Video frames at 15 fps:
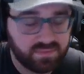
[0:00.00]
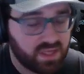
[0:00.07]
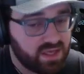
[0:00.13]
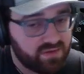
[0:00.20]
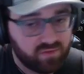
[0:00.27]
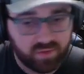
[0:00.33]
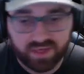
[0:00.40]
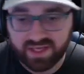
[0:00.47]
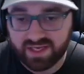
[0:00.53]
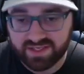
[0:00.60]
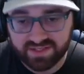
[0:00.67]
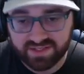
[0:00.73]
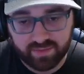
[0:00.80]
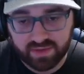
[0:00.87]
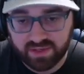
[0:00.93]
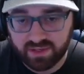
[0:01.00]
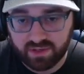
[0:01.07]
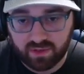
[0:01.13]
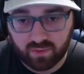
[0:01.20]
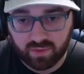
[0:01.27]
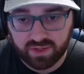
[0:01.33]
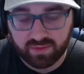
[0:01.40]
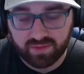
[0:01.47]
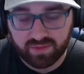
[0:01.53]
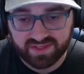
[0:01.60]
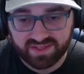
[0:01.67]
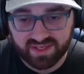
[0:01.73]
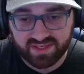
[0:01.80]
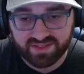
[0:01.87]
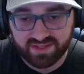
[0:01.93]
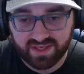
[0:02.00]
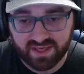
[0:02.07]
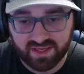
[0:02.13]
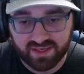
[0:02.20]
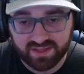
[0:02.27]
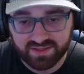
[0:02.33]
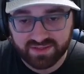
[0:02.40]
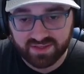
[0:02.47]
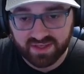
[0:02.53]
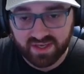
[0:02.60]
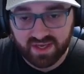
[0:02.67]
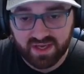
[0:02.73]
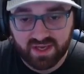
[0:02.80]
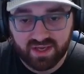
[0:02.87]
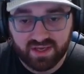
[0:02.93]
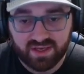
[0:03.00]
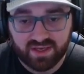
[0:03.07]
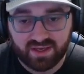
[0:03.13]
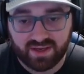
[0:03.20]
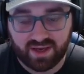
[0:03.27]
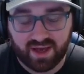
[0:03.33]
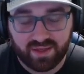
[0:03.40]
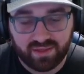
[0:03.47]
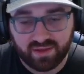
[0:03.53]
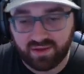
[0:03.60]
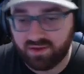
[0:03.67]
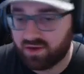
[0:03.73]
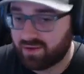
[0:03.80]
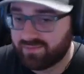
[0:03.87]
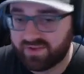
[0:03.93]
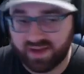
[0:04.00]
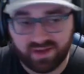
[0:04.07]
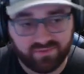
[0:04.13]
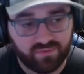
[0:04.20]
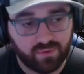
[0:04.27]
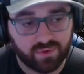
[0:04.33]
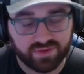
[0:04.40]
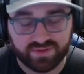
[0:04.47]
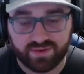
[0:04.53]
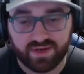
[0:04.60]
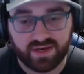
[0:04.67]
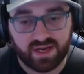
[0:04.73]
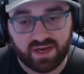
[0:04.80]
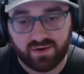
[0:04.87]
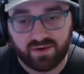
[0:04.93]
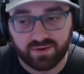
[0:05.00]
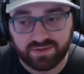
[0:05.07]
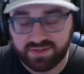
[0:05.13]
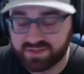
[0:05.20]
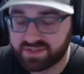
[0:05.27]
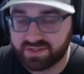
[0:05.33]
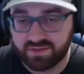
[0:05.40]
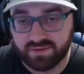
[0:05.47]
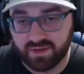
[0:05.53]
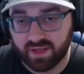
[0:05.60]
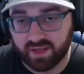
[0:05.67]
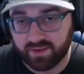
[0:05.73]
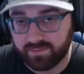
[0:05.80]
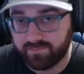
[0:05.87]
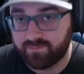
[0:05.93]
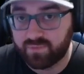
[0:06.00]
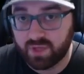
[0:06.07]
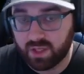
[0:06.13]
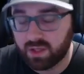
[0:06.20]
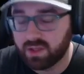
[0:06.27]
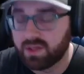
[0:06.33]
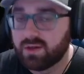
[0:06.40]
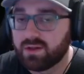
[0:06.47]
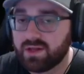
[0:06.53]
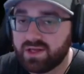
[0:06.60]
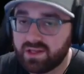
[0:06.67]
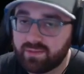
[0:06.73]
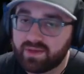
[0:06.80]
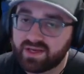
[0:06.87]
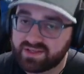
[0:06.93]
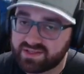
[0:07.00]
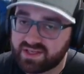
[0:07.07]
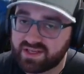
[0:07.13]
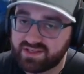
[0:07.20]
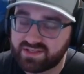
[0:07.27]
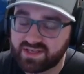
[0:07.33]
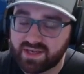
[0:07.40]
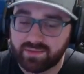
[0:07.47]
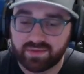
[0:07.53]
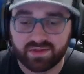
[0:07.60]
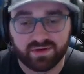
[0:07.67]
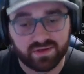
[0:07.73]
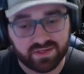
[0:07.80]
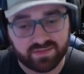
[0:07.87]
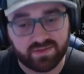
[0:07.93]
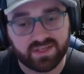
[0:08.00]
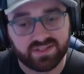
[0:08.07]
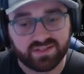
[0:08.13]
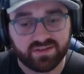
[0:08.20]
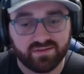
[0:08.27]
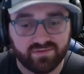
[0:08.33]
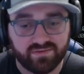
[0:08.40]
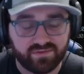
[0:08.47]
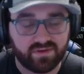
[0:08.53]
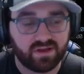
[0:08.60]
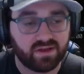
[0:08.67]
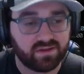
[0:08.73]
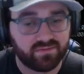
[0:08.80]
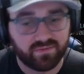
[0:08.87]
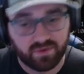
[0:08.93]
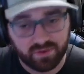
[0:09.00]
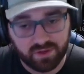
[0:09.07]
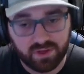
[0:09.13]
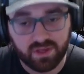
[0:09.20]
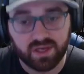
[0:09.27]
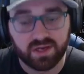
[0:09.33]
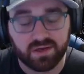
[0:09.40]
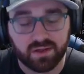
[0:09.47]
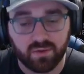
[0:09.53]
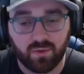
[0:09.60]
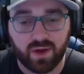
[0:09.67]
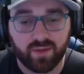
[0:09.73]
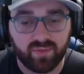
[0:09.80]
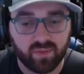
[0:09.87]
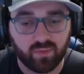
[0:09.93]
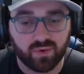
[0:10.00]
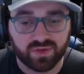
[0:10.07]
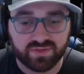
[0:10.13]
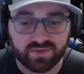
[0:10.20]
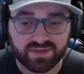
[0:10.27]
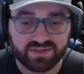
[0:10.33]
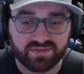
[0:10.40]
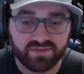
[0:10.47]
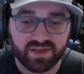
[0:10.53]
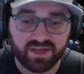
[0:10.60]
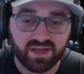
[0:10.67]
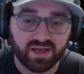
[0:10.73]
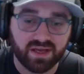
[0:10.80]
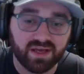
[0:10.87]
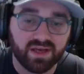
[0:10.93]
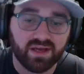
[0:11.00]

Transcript: Everybody has an opinion on what the best headset is. I think Contact 4s right now are just like clearly the best headset, but they're expensive. And the farther you get into the wipe, the more expensive they get.